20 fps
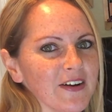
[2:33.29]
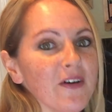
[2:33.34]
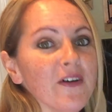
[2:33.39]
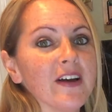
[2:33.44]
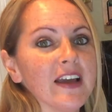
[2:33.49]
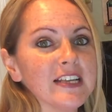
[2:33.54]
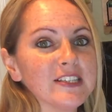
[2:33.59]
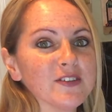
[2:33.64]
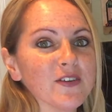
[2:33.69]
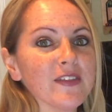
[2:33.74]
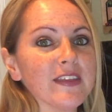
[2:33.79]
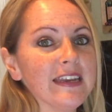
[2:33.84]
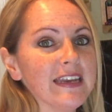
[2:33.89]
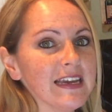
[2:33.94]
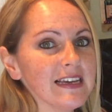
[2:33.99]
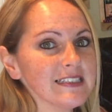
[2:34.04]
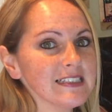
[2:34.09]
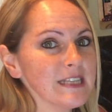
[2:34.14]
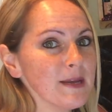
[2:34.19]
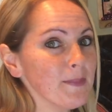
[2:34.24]
Okay, so the
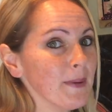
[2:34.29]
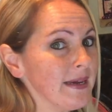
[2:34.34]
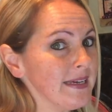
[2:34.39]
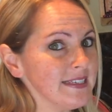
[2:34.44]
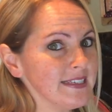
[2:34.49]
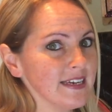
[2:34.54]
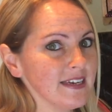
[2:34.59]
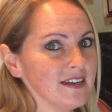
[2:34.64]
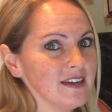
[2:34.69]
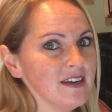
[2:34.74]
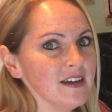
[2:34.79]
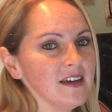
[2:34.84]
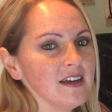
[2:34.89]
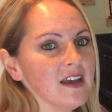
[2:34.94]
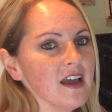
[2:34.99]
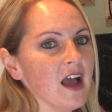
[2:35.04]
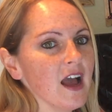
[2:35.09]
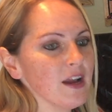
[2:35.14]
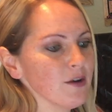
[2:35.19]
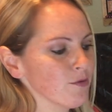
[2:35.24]
next step I did,
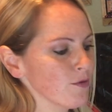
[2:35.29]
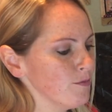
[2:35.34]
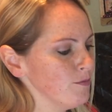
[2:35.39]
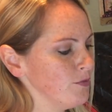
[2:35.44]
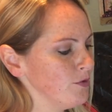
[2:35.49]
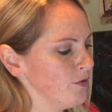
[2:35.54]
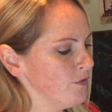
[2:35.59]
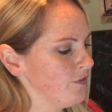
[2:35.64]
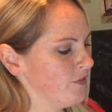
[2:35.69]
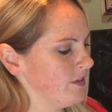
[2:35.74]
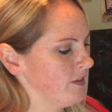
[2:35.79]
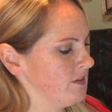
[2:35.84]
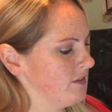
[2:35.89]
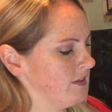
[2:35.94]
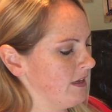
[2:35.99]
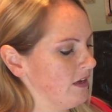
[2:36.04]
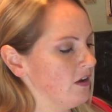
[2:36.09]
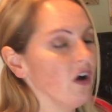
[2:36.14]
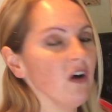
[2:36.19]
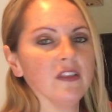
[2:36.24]
I removed
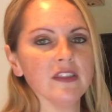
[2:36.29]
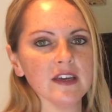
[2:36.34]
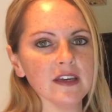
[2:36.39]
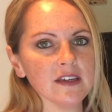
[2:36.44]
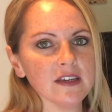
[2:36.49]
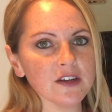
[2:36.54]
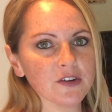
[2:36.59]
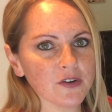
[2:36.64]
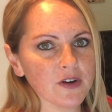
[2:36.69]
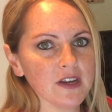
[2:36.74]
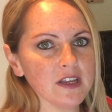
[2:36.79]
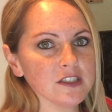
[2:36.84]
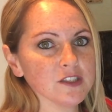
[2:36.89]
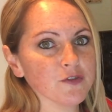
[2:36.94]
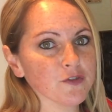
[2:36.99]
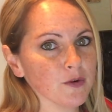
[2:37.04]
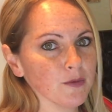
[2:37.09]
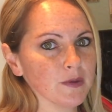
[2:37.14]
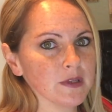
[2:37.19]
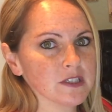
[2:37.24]
all the ingredients
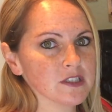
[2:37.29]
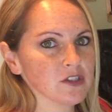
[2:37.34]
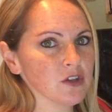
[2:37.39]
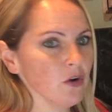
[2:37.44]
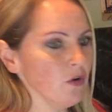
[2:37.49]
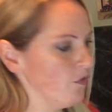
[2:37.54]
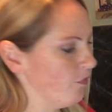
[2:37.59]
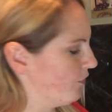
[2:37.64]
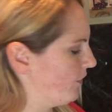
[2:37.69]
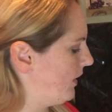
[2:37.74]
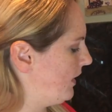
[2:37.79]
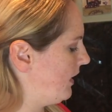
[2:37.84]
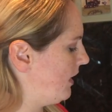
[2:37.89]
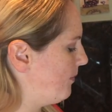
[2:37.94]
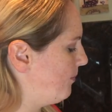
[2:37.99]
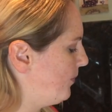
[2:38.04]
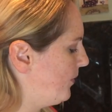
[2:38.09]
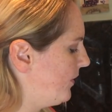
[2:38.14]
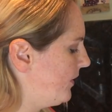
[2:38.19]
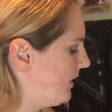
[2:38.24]
from the stove, and
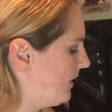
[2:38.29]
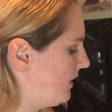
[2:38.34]
I put